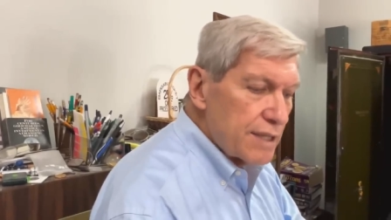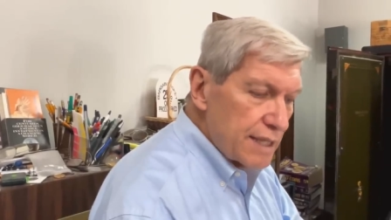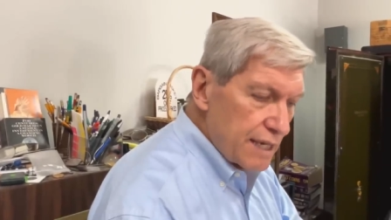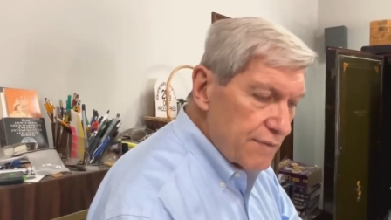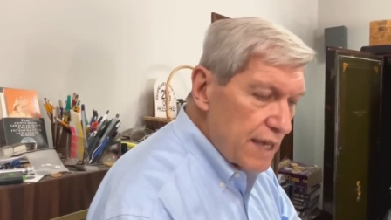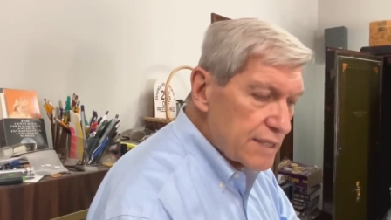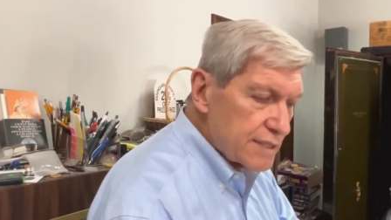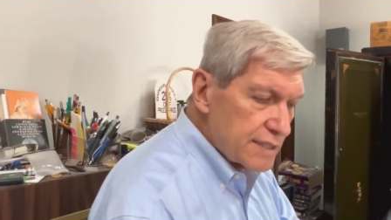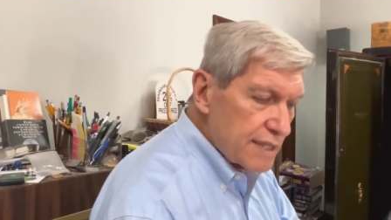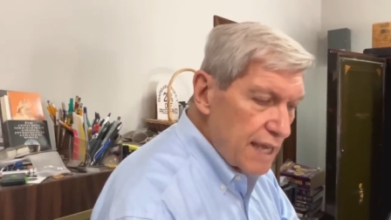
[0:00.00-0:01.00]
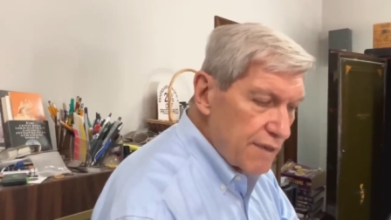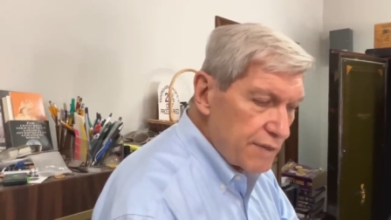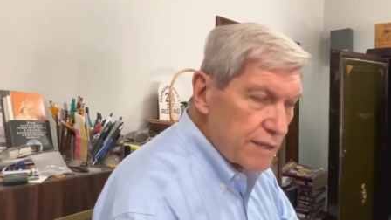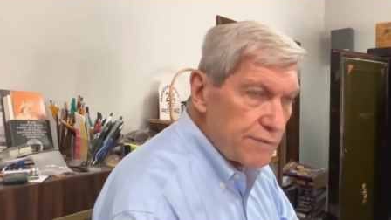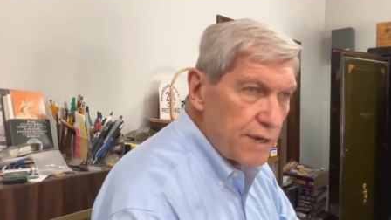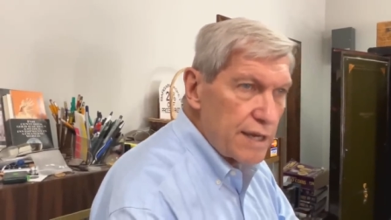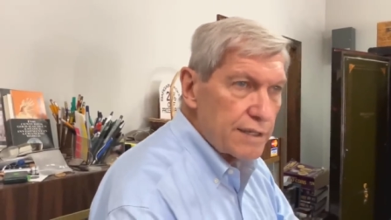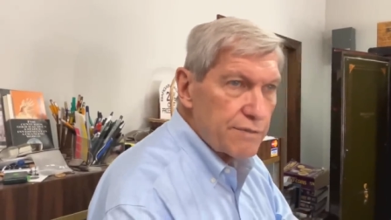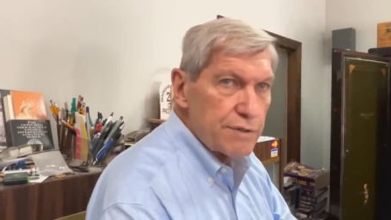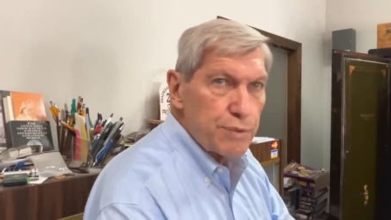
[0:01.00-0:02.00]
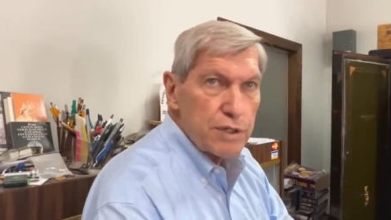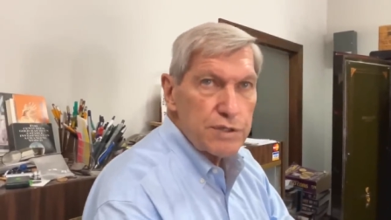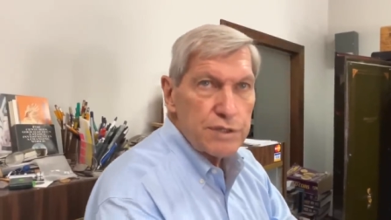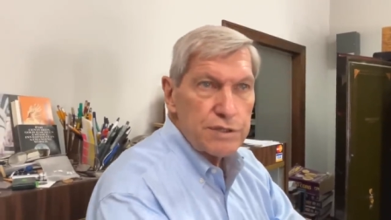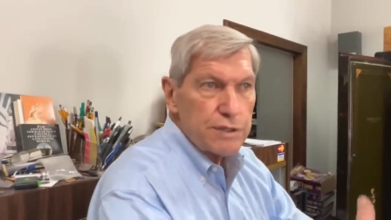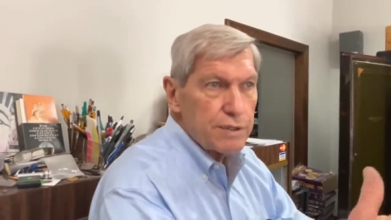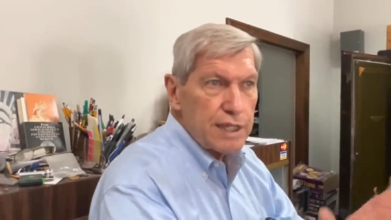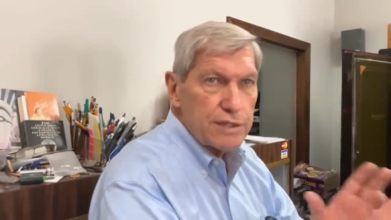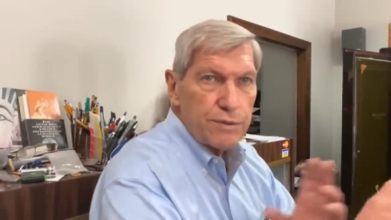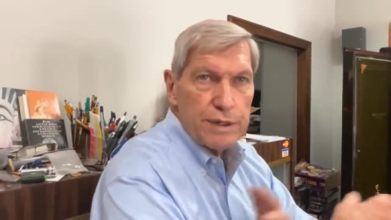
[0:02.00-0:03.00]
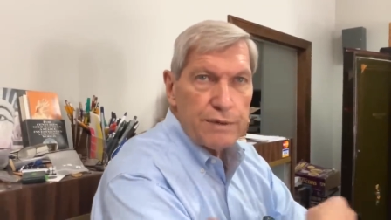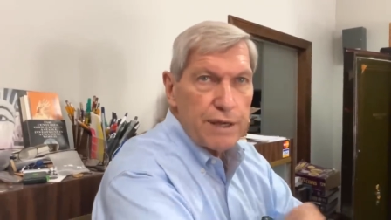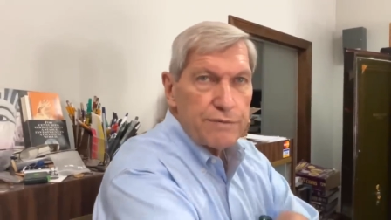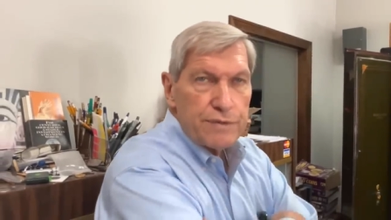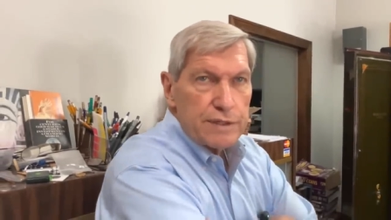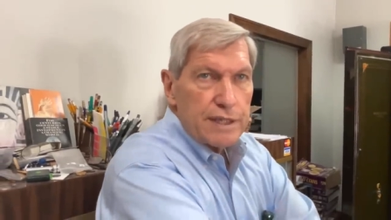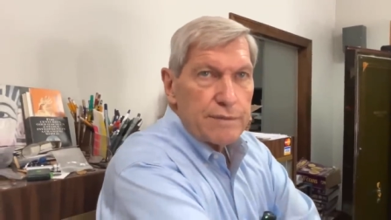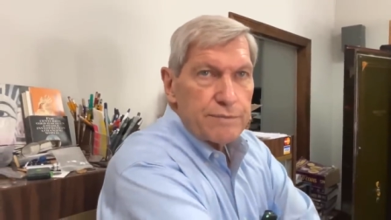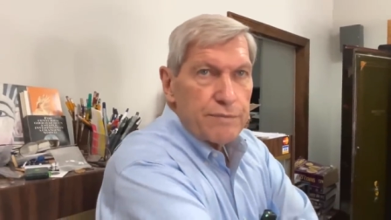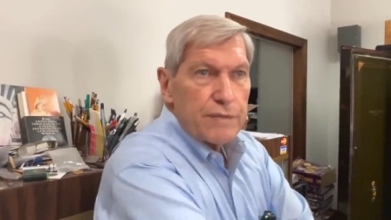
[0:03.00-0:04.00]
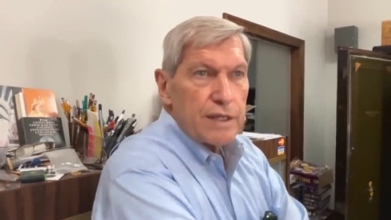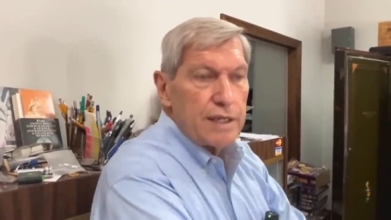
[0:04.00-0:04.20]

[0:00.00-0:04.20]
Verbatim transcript: They have asked us to have on file every purchase, so I that's see. why I have That's why you do it.